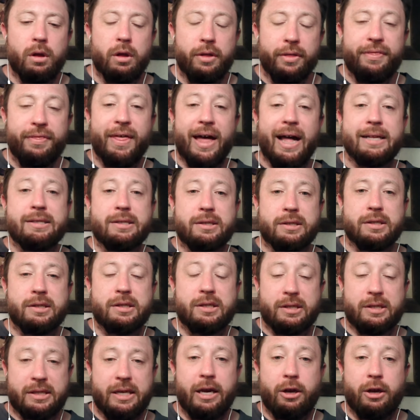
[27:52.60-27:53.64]
the
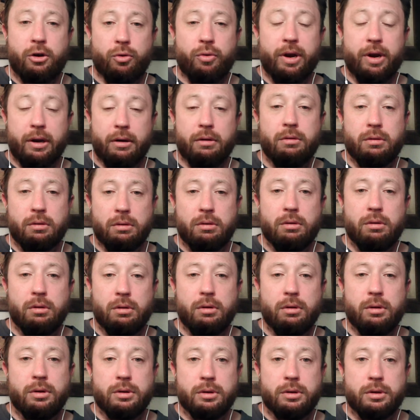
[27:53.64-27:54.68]
secret
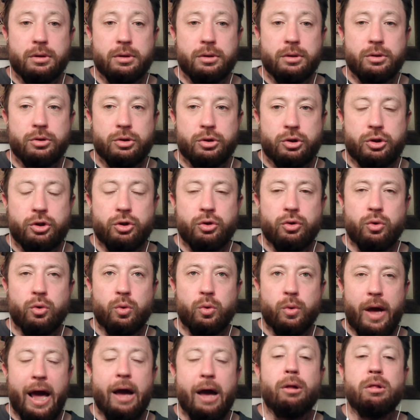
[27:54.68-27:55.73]

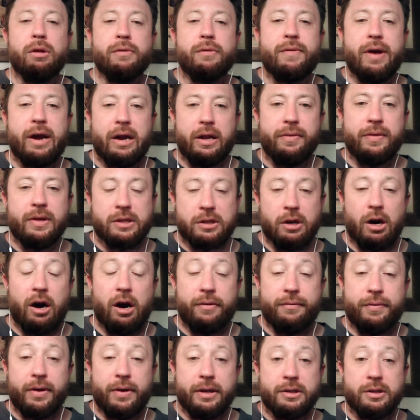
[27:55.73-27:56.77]
to elevating this
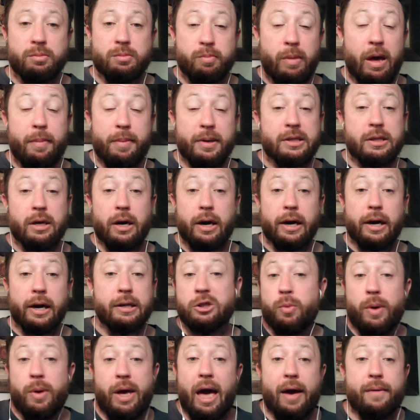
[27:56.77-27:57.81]
offense, maybe to heights that
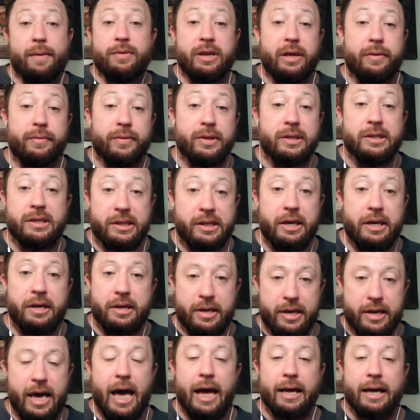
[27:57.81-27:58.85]
we haven't even seen
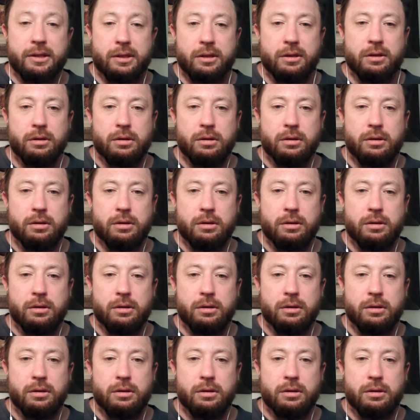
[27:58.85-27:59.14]
yet.